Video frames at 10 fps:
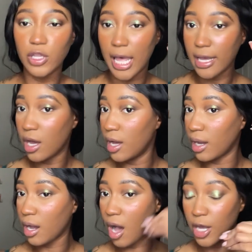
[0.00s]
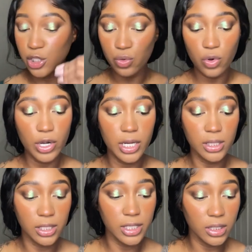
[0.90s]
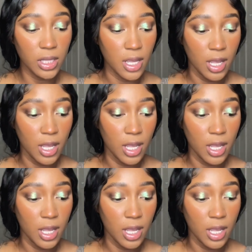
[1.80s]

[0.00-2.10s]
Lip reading: like a contoured look.